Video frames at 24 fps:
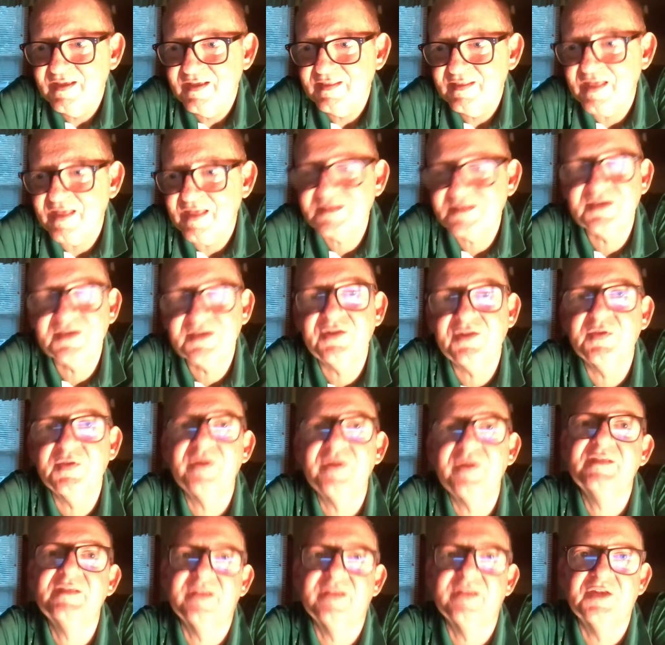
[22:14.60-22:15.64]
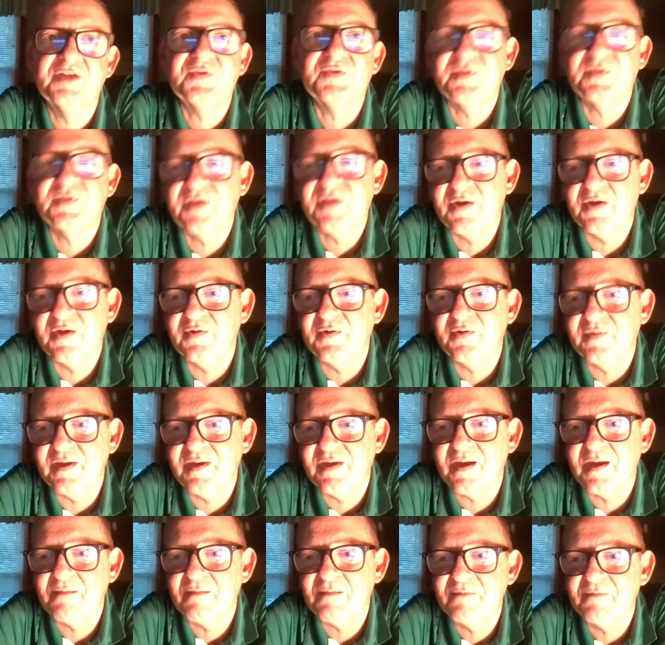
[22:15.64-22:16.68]
That's Illinois Central, though,
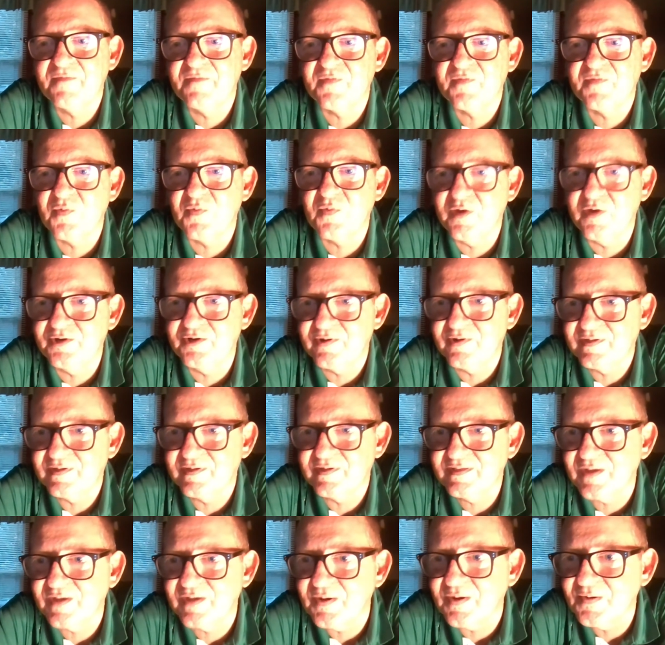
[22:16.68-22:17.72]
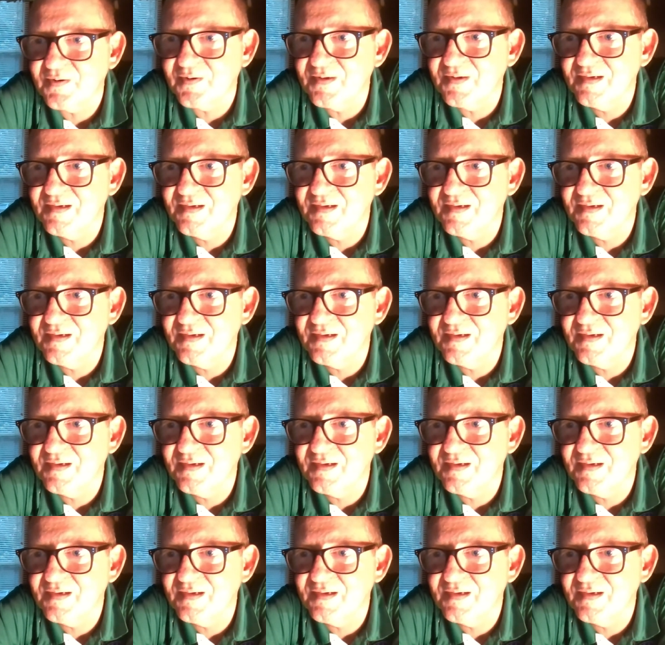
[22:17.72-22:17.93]
if you're wondering. So